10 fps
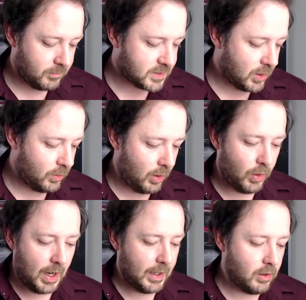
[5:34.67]
So
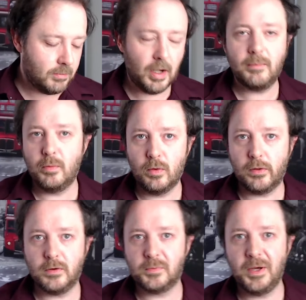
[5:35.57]
Ohio might have been one
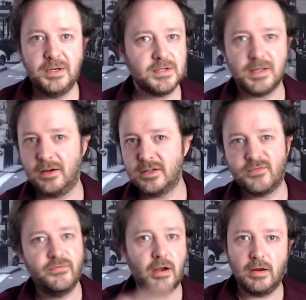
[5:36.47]
of those pages that I just
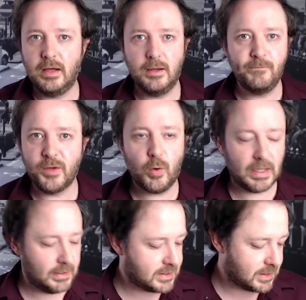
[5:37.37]
very
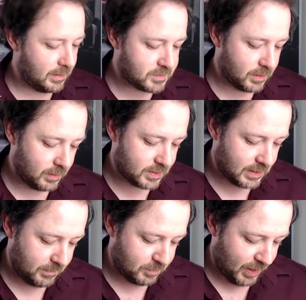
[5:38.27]
quickly
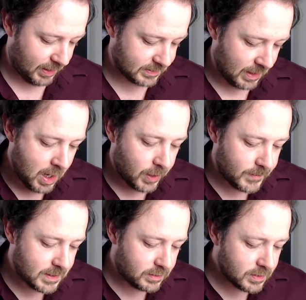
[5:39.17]
skipped past,
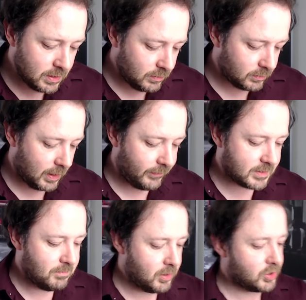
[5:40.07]
because it doesn't look like
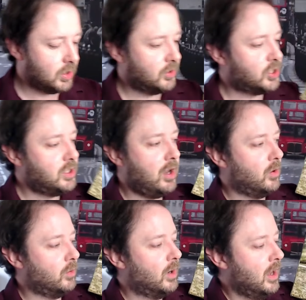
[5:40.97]
there's much on
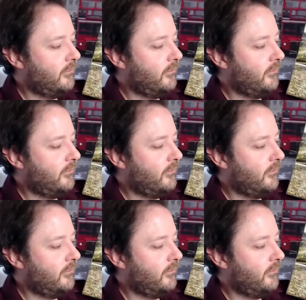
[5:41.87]
show.